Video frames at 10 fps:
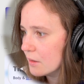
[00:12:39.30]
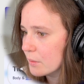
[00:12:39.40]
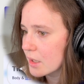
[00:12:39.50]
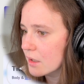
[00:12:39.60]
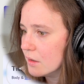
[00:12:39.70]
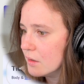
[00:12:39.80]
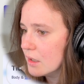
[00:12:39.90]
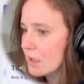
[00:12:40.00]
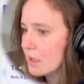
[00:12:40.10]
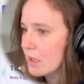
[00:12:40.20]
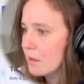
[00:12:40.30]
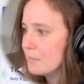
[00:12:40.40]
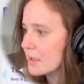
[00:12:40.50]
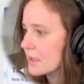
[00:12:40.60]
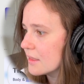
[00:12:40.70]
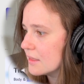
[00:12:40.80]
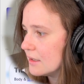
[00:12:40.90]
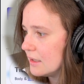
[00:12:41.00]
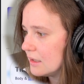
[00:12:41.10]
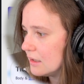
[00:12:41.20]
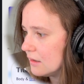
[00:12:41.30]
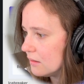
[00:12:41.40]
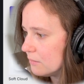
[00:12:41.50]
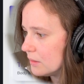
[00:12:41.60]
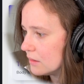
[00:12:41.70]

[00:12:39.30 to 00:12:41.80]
we go. Pick a theme.